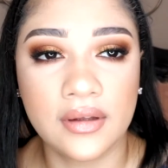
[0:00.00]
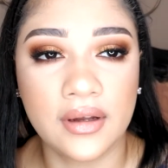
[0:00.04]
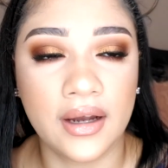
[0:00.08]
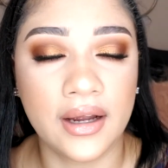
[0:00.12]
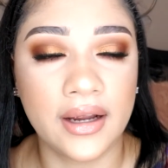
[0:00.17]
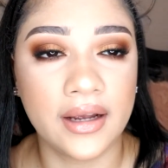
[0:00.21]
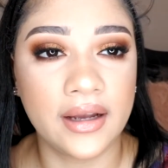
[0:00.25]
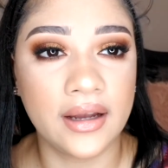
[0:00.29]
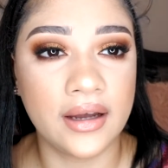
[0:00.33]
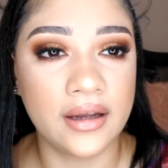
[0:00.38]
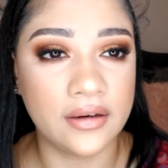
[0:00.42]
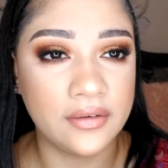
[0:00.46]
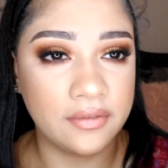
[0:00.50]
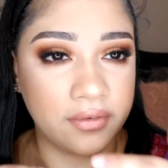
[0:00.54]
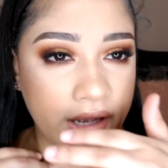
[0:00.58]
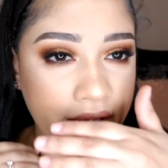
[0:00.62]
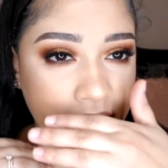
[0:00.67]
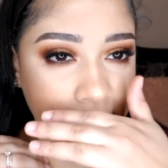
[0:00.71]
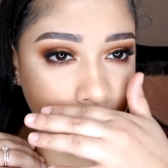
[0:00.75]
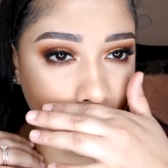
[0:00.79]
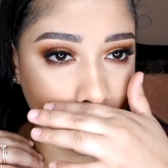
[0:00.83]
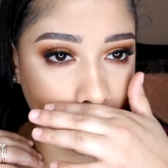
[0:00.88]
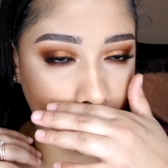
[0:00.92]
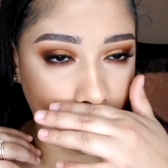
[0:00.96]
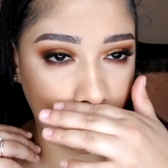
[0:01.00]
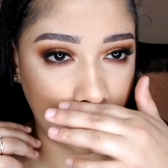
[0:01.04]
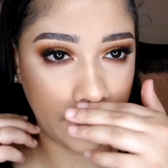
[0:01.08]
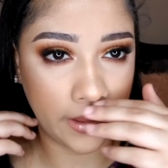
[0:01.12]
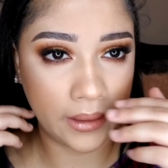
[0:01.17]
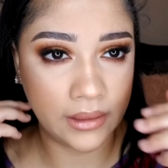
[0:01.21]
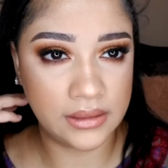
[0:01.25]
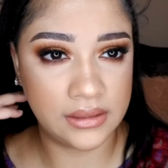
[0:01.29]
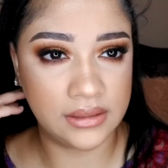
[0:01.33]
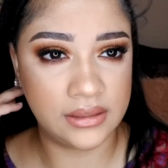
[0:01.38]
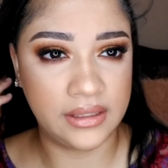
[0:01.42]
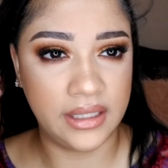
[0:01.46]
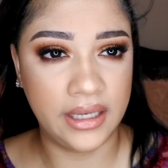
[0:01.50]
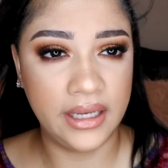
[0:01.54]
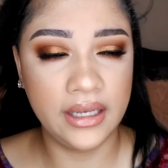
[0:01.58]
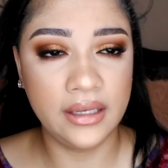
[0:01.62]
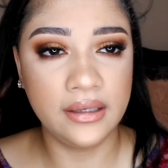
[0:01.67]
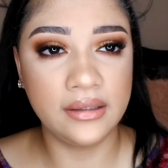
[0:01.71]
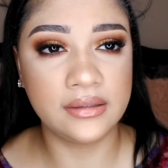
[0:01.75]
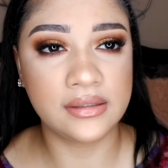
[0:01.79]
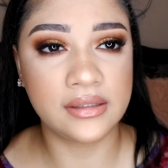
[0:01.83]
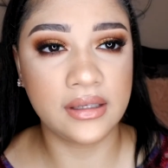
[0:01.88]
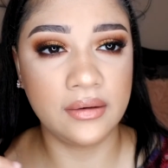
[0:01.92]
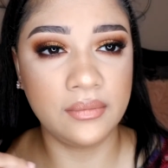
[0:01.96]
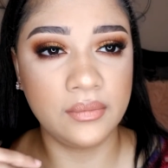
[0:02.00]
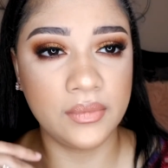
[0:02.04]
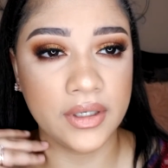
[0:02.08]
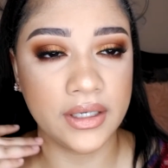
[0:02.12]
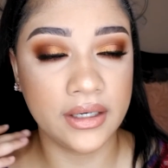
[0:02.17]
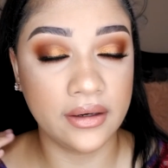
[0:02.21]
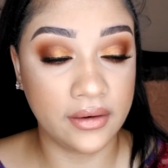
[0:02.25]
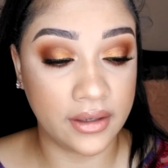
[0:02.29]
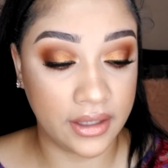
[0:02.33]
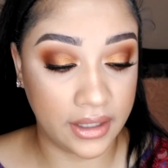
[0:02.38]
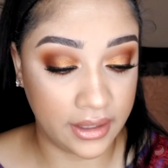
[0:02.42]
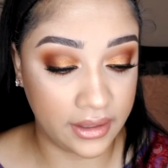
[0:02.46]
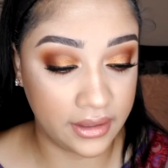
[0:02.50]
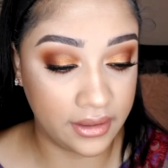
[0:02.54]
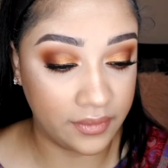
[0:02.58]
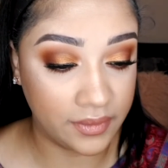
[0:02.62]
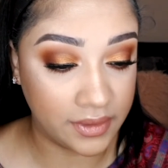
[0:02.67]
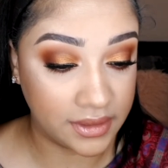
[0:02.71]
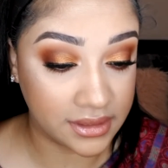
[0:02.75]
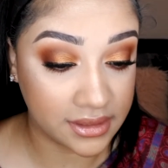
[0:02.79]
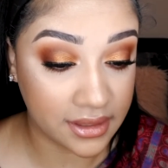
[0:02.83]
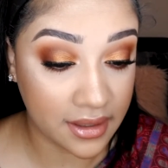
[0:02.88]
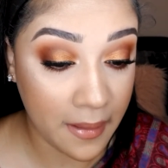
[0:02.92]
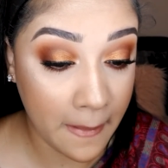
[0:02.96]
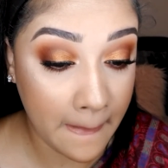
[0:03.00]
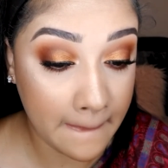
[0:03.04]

I got a random sting somewhere. Okay, anyway.